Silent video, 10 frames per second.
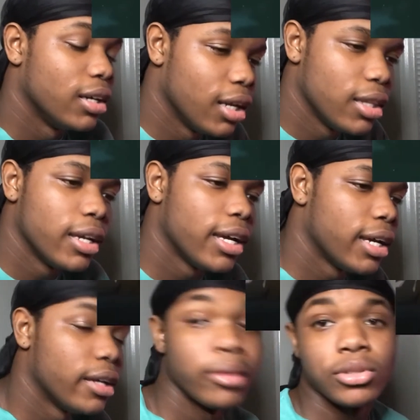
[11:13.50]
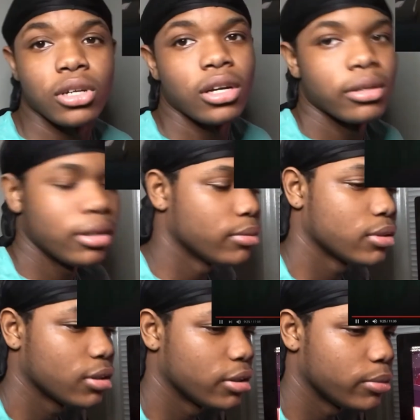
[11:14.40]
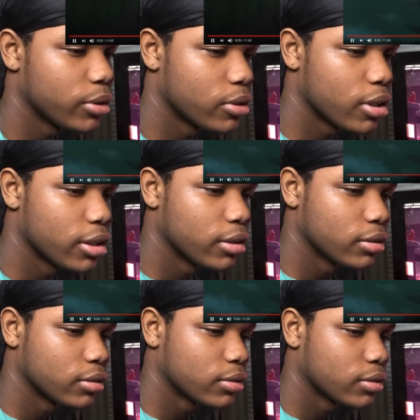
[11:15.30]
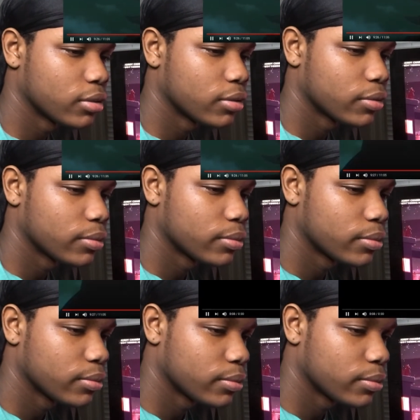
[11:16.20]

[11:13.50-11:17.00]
Another ad. I'm sorry. I'm so, look, we're gonna cut. Can stop him.